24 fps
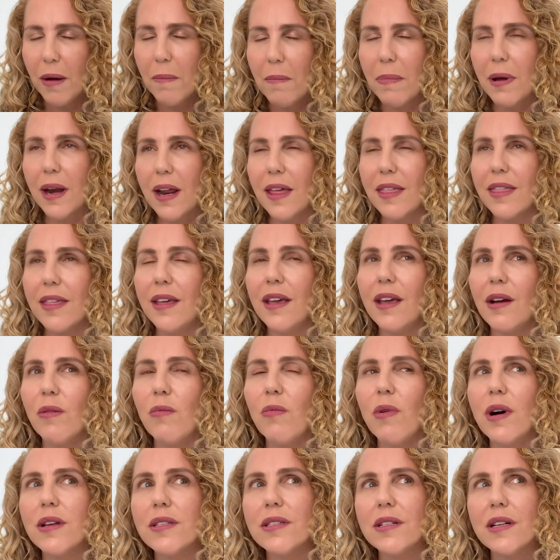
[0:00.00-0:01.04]
but I think it
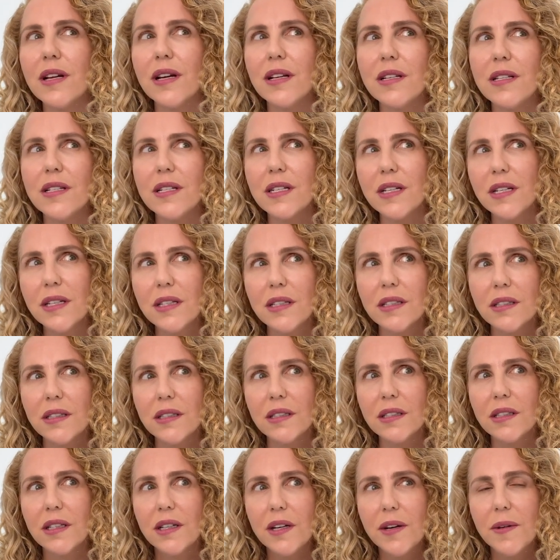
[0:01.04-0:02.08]
wasn't
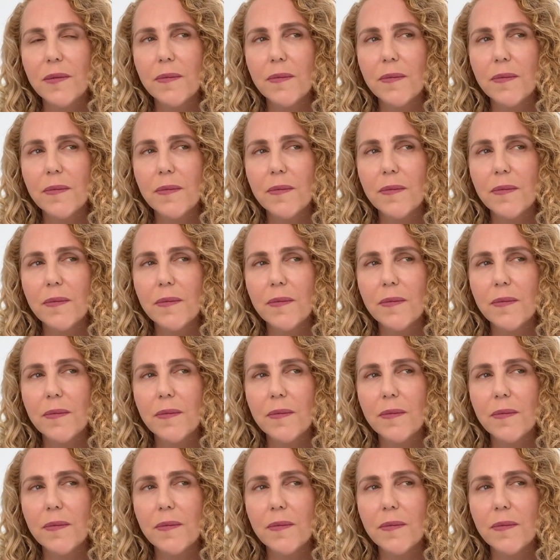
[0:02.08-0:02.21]
until